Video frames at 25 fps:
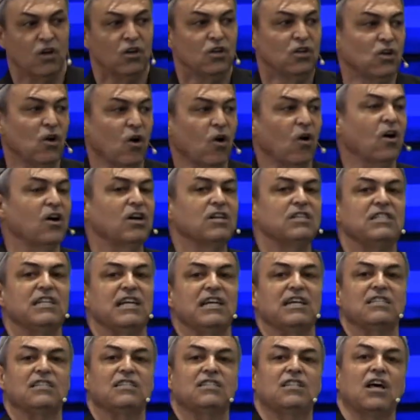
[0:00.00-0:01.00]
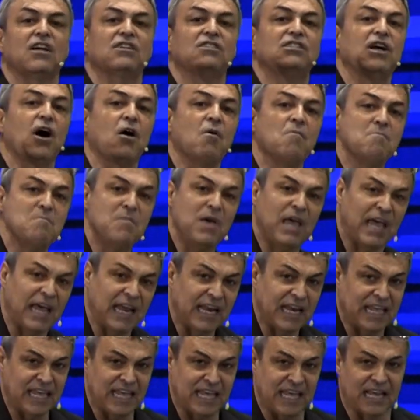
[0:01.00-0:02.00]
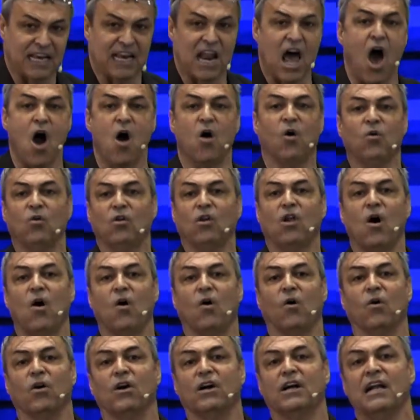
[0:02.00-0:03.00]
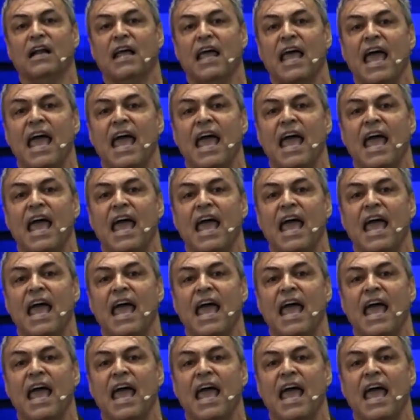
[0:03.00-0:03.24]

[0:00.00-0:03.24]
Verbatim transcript: Yours is the dominion, O Lord.